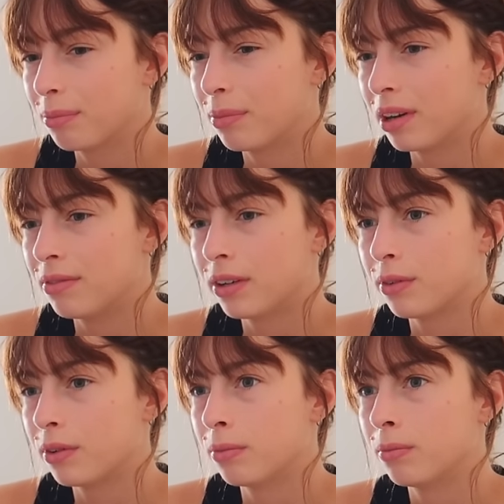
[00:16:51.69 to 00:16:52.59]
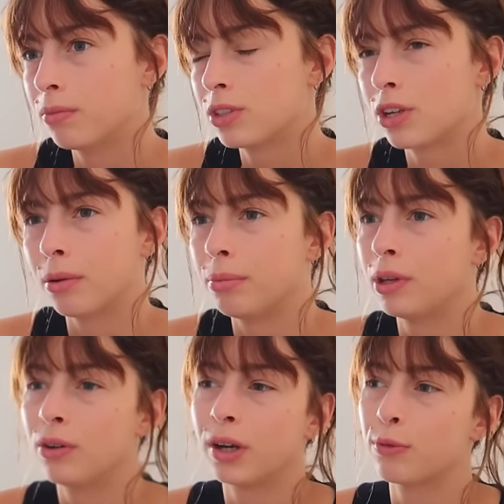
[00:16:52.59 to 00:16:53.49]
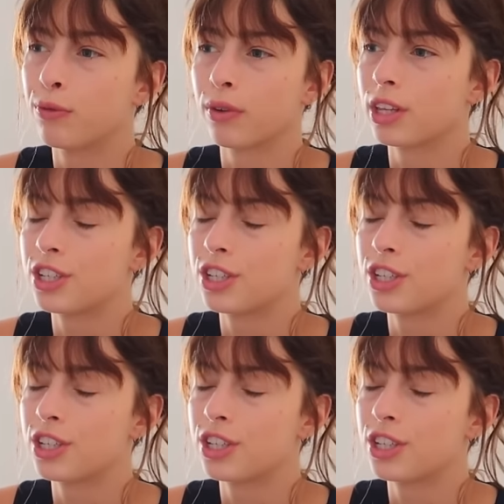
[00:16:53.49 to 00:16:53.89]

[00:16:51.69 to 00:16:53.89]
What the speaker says: but I've never stopped being grateful for the